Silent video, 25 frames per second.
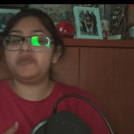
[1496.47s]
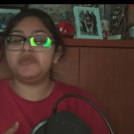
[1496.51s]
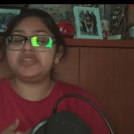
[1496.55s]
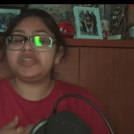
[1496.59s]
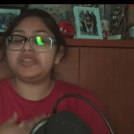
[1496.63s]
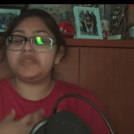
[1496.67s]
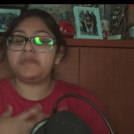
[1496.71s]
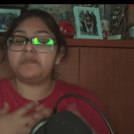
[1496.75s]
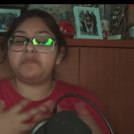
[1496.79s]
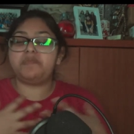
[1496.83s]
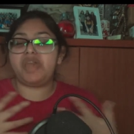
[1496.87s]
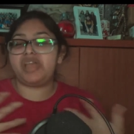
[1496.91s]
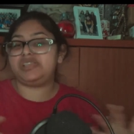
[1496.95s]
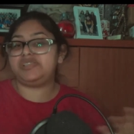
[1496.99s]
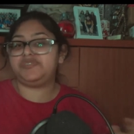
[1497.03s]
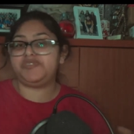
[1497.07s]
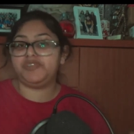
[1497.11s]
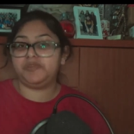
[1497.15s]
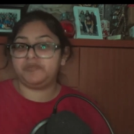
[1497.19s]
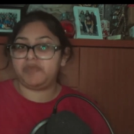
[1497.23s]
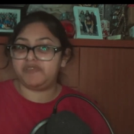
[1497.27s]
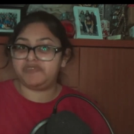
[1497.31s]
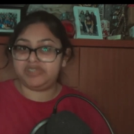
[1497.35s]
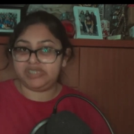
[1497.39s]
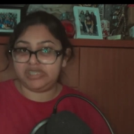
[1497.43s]
best film
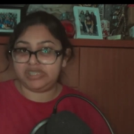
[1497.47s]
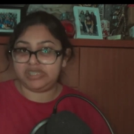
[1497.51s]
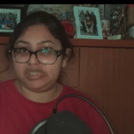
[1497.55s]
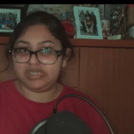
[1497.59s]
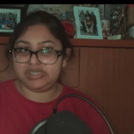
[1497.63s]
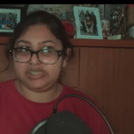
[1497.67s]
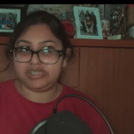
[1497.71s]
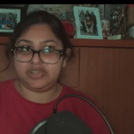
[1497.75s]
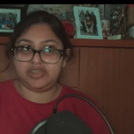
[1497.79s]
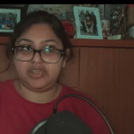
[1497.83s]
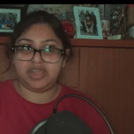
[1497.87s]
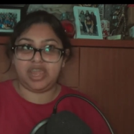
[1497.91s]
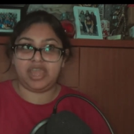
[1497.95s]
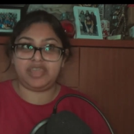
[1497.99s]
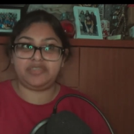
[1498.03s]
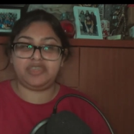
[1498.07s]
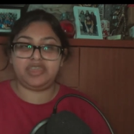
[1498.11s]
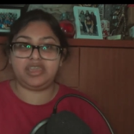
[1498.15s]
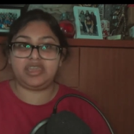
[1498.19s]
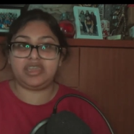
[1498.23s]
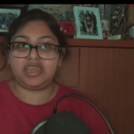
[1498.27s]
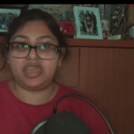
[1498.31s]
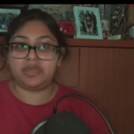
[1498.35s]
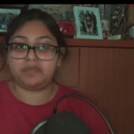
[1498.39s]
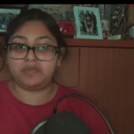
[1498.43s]
I've seen this year, I think, again,